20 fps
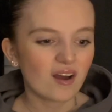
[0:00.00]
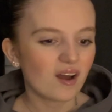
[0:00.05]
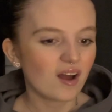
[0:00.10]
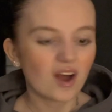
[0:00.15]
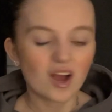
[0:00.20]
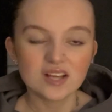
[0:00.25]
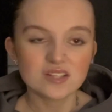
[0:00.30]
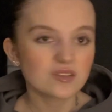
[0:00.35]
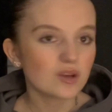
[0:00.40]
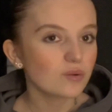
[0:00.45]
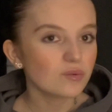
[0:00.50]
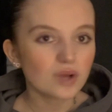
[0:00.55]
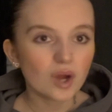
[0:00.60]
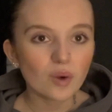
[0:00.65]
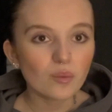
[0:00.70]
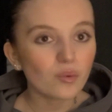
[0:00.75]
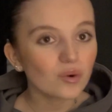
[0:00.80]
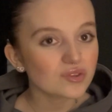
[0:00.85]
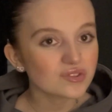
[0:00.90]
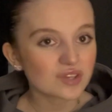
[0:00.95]
I don't know
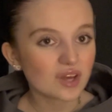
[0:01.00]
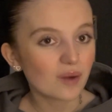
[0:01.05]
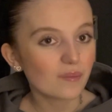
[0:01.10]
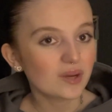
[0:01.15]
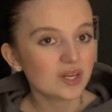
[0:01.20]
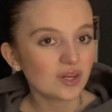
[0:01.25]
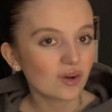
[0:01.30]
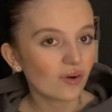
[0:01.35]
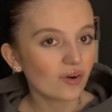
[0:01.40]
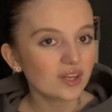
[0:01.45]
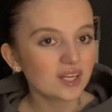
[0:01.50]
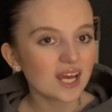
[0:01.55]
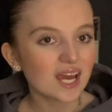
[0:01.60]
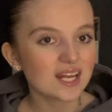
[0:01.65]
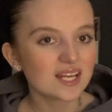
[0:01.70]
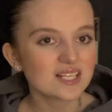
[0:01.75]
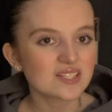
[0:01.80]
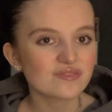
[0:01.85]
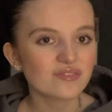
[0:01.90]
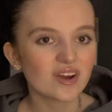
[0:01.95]
what's going on
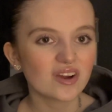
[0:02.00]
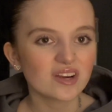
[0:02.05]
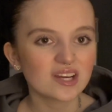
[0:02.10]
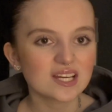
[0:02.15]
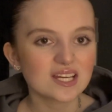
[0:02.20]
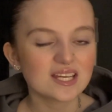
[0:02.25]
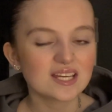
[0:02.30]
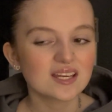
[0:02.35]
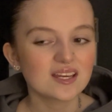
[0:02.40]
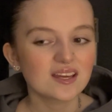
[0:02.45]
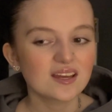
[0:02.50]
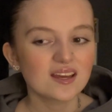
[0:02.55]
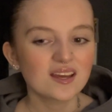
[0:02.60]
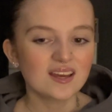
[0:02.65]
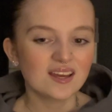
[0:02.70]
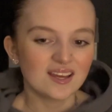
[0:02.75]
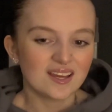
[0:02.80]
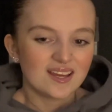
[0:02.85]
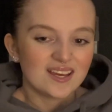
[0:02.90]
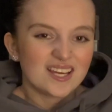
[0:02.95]
and it's very
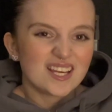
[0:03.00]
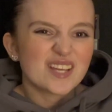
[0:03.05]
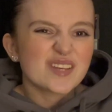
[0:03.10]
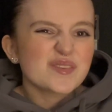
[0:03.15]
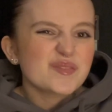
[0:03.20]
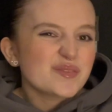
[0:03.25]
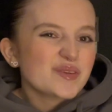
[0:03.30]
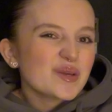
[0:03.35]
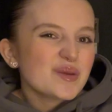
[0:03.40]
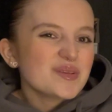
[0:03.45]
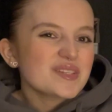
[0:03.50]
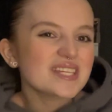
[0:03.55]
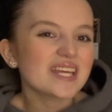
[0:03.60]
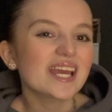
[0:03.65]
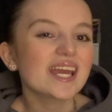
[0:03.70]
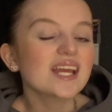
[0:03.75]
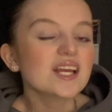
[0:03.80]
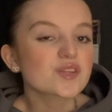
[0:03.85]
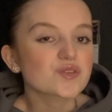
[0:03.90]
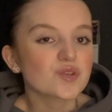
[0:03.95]

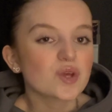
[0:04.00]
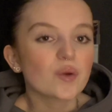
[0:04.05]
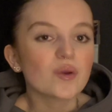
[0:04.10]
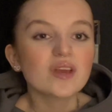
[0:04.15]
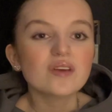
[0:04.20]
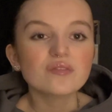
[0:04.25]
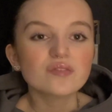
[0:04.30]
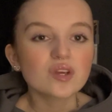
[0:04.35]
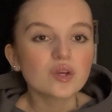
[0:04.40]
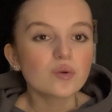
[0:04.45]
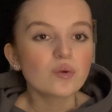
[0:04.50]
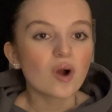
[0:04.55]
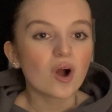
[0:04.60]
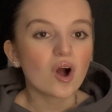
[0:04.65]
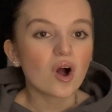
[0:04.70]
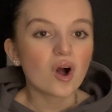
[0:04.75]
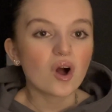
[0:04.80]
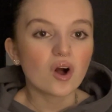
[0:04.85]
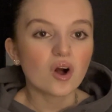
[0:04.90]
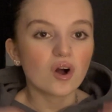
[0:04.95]
confusing. So if you
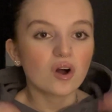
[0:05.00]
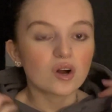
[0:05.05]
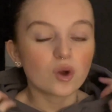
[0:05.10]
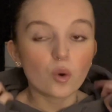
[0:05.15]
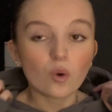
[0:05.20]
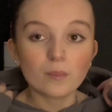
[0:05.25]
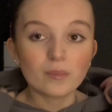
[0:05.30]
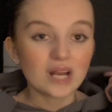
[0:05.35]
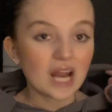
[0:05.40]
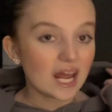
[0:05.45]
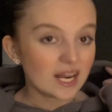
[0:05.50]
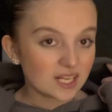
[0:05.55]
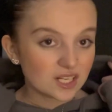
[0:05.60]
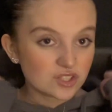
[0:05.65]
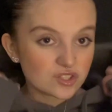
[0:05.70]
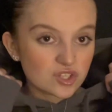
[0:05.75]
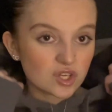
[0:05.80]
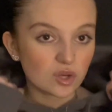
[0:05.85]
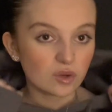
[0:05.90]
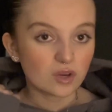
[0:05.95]
are or planning
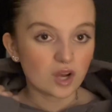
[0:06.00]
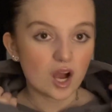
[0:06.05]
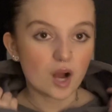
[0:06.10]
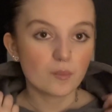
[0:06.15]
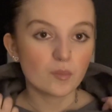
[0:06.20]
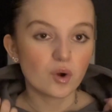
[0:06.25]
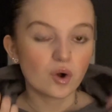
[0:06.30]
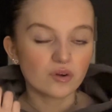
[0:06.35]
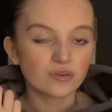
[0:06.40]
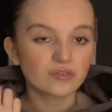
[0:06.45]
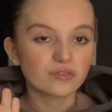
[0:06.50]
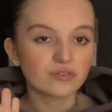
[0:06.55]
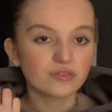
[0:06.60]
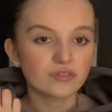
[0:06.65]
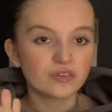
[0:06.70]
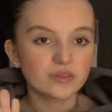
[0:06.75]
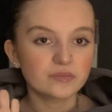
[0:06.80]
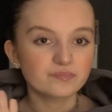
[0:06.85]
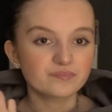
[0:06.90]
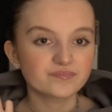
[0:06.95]
to come off
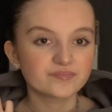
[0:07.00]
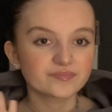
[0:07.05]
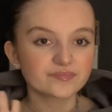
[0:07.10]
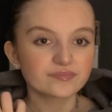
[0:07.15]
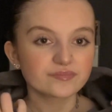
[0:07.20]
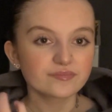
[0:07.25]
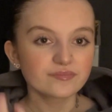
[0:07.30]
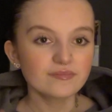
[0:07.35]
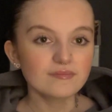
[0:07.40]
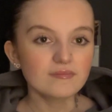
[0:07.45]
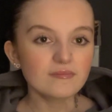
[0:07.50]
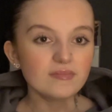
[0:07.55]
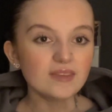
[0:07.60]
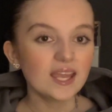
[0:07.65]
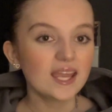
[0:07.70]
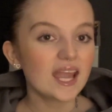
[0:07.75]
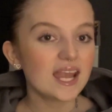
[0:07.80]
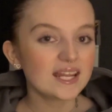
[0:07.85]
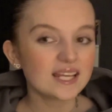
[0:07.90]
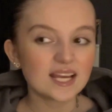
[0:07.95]

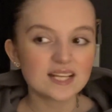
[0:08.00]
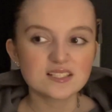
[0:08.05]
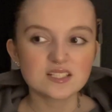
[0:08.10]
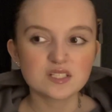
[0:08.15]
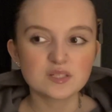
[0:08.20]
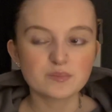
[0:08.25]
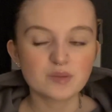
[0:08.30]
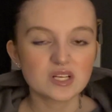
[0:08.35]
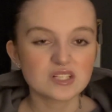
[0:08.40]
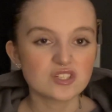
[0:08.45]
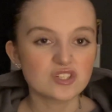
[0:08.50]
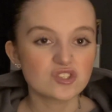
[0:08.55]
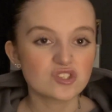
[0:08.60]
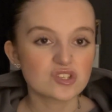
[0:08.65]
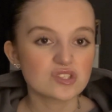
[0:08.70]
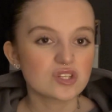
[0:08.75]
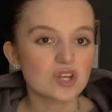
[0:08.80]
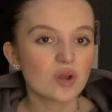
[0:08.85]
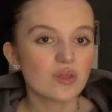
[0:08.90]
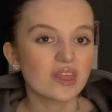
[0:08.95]
any antidepressant,
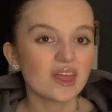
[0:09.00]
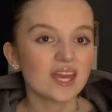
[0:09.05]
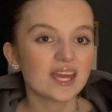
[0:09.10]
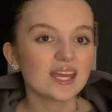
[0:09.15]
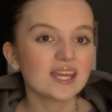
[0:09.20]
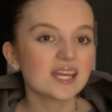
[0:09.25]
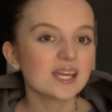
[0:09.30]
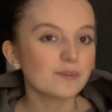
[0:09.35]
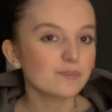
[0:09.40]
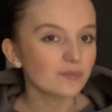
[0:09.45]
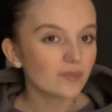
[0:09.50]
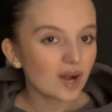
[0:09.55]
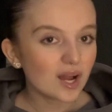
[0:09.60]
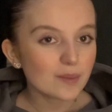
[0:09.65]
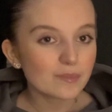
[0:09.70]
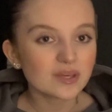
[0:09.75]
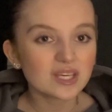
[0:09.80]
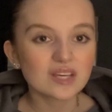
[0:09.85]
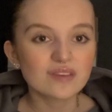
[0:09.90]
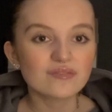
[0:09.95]
just know that it
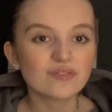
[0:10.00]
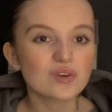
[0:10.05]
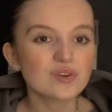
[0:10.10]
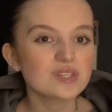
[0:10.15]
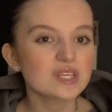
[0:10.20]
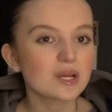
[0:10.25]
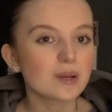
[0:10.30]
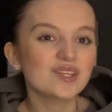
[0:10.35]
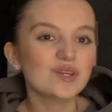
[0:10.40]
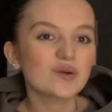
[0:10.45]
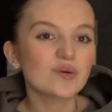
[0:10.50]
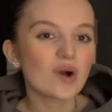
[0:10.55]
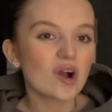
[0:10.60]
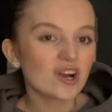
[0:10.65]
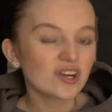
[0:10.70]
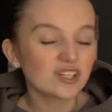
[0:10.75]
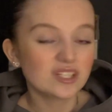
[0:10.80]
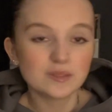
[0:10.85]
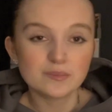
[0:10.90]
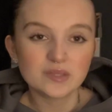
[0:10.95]
might be confusing. You are
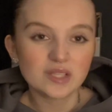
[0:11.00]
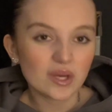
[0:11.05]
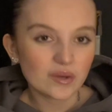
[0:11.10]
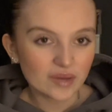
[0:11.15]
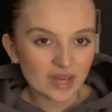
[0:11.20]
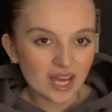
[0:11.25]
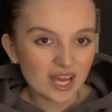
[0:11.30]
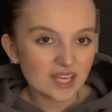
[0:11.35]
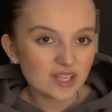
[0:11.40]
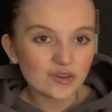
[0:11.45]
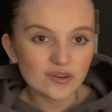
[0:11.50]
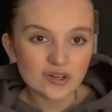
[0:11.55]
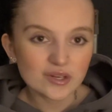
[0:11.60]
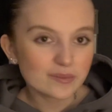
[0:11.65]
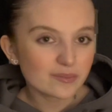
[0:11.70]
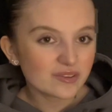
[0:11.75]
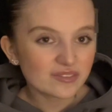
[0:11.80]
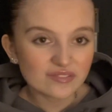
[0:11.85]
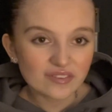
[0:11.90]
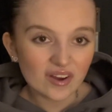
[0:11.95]
going to be okay. You're going to
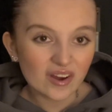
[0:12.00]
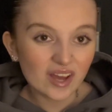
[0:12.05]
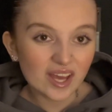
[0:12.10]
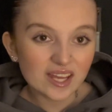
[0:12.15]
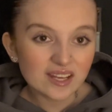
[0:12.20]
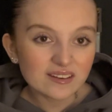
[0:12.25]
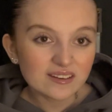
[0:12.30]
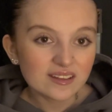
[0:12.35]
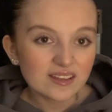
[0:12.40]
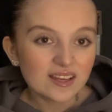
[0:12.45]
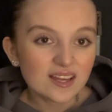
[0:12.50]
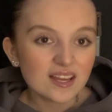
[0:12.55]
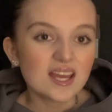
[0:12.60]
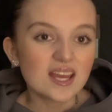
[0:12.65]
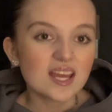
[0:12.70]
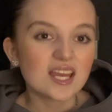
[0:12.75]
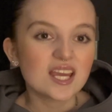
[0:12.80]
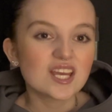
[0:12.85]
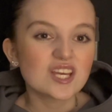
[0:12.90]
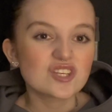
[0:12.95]
be fine.
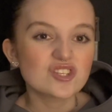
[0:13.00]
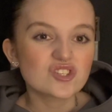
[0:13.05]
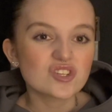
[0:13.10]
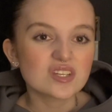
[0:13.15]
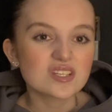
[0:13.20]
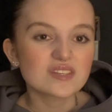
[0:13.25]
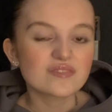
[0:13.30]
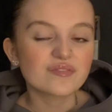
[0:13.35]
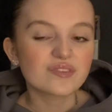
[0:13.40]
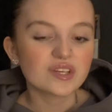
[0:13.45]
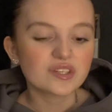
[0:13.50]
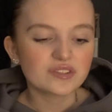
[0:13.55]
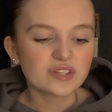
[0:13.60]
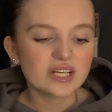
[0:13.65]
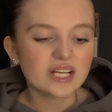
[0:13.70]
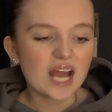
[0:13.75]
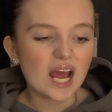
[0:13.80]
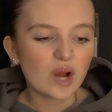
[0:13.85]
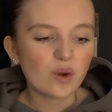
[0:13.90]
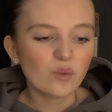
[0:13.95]
It's just
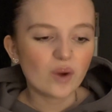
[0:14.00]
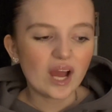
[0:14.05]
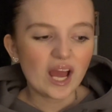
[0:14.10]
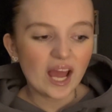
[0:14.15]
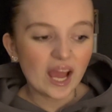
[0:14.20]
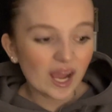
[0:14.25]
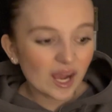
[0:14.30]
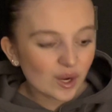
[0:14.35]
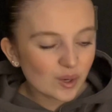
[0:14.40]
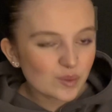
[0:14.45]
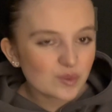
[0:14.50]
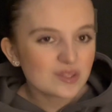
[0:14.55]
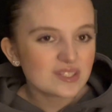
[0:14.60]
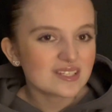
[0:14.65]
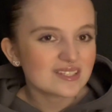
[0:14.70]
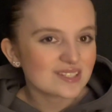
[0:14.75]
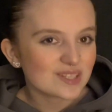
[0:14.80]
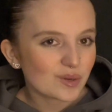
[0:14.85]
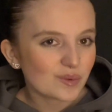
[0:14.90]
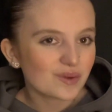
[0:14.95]
figuring out how to
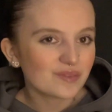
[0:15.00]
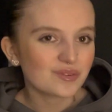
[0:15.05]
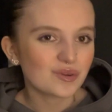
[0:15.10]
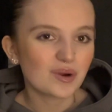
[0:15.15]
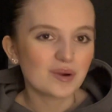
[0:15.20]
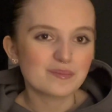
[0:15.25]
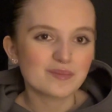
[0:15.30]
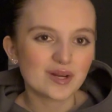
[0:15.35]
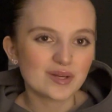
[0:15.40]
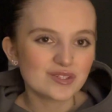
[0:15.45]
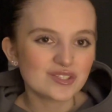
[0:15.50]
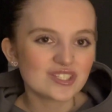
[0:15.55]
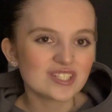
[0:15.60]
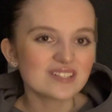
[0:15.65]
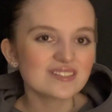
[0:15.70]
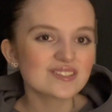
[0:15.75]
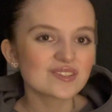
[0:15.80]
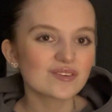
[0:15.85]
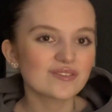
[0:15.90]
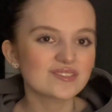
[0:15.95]
deal with your
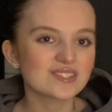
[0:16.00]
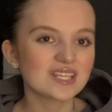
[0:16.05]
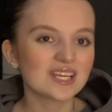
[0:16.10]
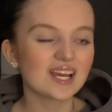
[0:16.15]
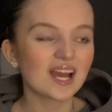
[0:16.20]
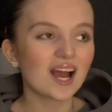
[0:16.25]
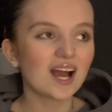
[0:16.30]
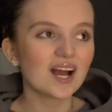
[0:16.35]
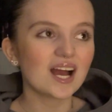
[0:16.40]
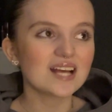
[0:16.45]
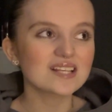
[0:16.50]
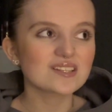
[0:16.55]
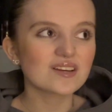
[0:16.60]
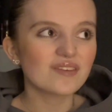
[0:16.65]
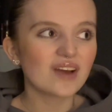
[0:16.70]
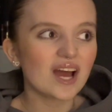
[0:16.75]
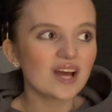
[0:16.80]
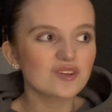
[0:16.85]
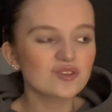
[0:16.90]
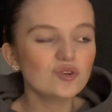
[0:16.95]
emotions. Obviously, as I've
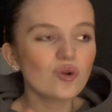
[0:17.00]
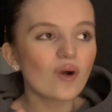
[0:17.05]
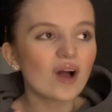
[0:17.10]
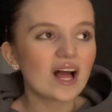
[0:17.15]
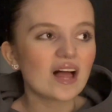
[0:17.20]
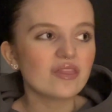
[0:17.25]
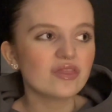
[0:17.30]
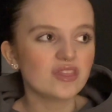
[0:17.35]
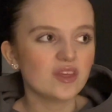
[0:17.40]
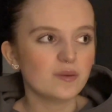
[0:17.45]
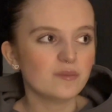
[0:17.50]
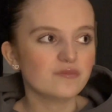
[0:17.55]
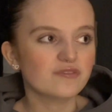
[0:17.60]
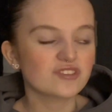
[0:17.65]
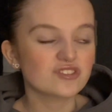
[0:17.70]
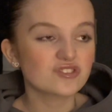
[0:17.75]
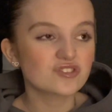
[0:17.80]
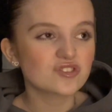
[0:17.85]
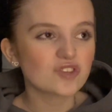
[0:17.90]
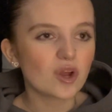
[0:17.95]
had not had them for
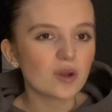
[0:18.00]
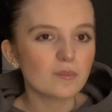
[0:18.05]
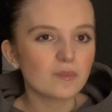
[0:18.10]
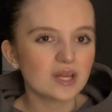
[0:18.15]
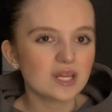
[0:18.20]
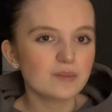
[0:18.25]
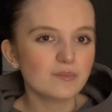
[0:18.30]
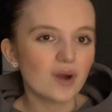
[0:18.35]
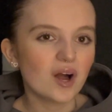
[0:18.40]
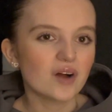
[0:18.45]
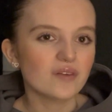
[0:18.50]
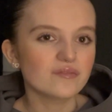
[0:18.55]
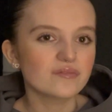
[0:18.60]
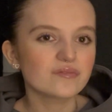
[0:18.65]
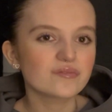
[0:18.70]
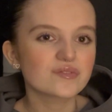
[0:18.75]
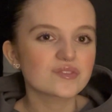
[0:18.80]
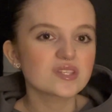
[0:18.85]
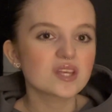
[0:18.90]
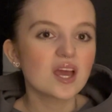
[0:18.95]
so many
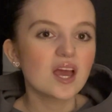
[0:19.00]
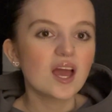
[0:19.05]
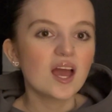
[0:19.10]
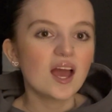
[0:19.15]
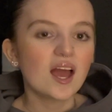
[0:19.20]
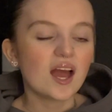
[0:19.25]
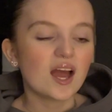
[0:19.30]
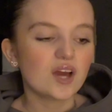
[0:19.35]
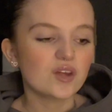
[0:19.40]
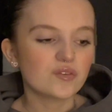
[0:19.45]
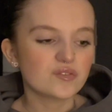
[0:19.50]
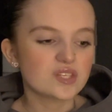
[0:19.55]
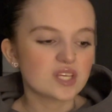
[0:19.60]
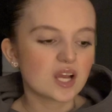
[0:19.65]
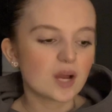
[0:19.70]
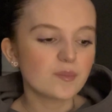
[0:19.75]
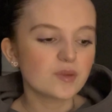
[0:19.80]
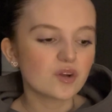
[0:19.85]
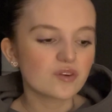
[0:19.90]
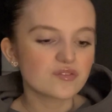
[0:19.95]
months and obviously
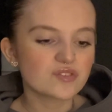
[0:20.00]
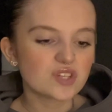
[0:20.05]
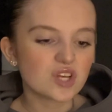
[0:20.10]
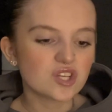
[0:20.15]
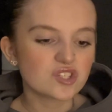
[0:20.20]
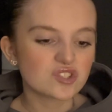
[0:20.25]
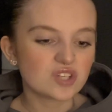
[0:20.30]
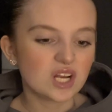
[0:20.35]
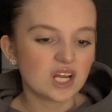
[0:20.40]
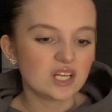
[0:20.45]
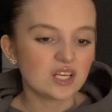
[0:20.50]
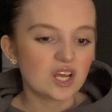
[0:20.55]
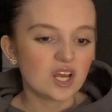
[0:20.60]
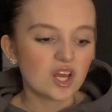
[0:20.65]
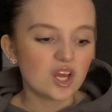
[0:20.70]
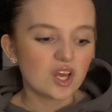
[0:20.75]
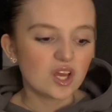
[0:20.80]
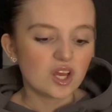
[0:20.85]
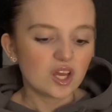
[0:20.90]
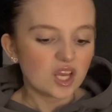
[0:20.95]
coming off sertraline,
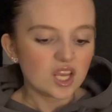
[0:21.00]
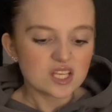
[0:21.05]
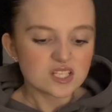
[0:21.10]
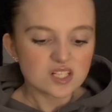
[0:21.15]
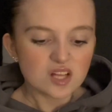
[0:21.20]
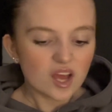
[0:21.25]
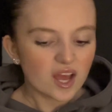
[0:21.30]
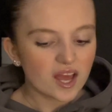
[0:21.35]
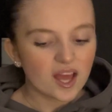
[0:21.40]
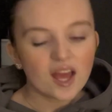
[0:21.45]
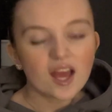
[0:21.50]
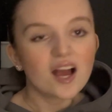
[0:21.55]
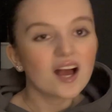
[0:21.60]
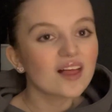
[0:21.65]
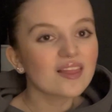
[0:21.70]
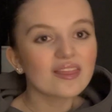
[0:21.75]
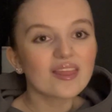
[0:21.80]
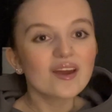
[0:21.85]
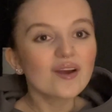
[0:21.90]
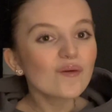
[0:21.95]
it's like
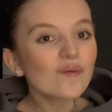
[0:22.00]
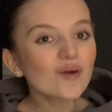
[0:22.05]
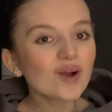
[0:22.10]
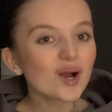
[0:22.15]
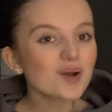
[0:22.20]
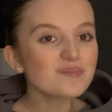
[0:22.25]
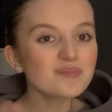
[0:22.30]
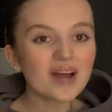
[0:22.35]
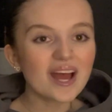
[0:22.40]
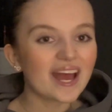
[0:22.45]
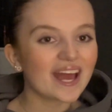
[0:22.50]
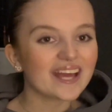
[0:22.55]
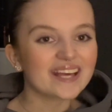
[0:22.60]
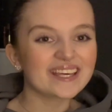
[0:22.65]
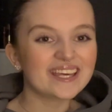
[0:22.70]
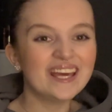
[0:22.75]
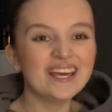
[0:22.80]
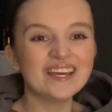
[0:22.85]
they all come back